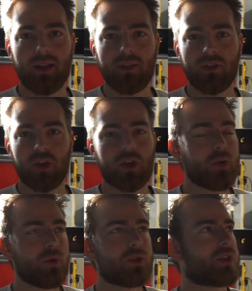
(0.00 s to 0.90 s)
this
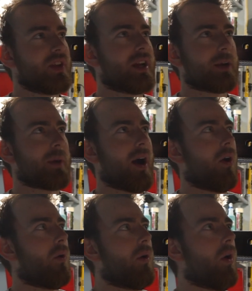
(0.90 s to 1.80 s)
huge thing
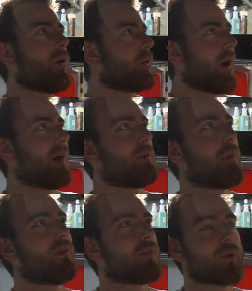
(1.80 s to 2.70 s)
about, oh, you don't have a
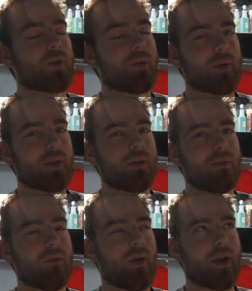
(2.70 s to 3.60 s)
muffler. And
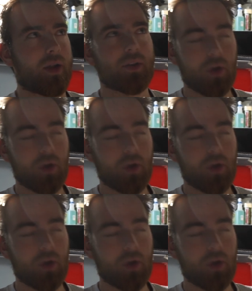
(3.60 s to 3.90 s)
I know